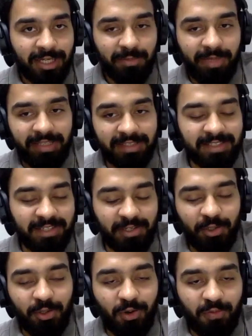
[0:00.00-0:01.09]
being the
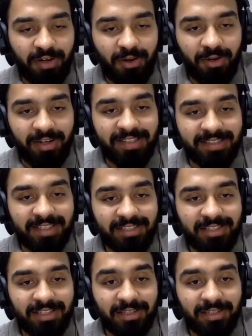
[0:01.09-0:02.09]
CTO of an organization,